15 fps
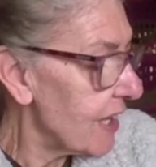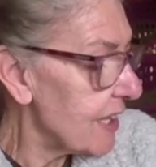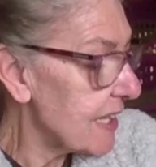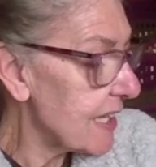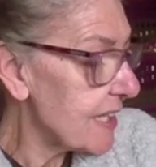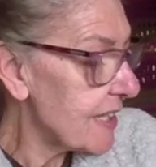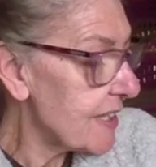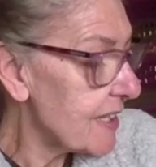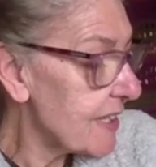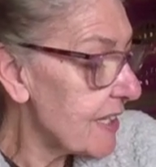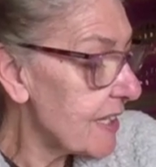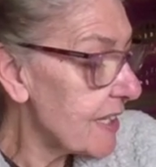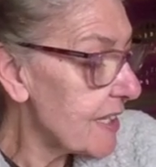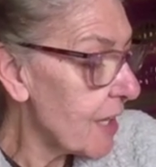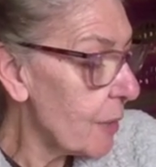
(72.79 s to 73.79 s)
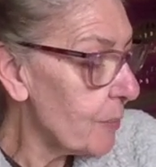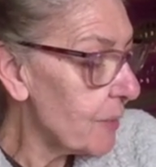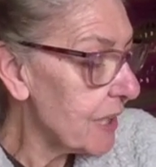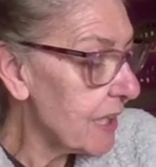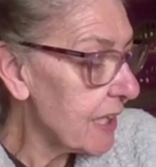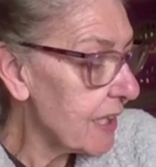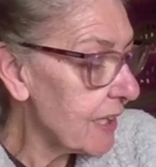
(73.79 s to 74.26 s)
This is The
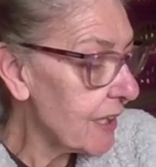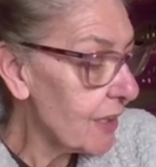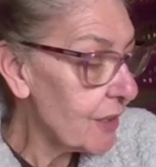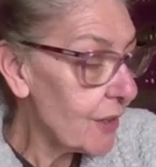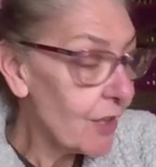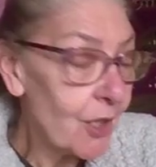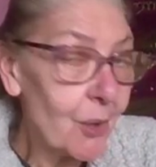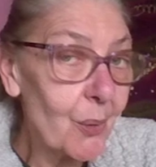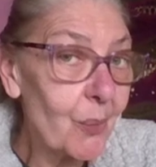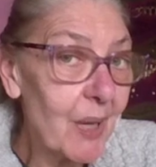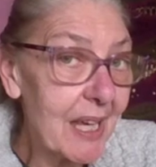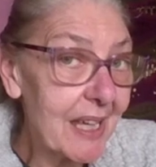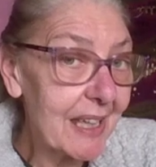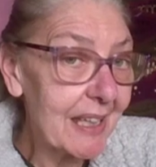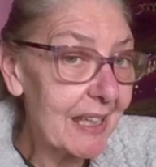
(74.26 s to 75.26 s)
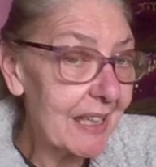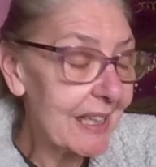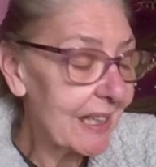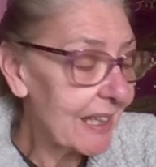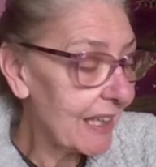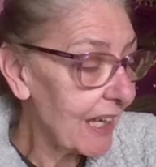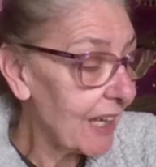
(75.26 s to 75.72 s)
Summoning, The
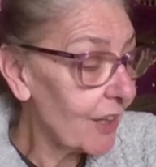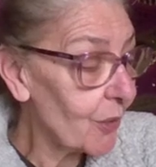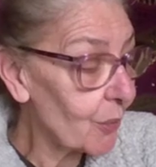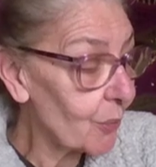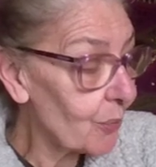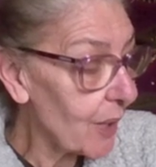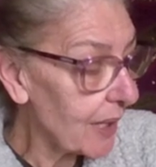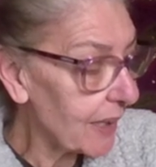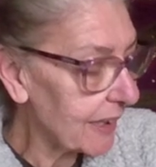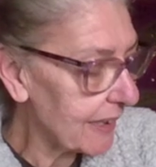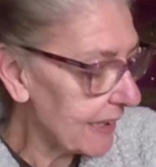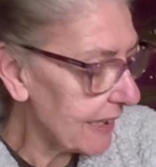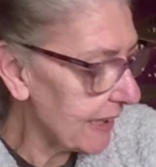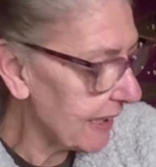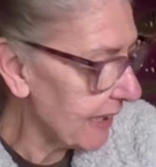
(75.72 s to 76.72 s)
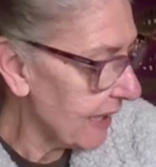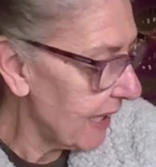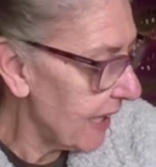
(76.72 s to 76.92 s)
Awakening, and The Reckoning.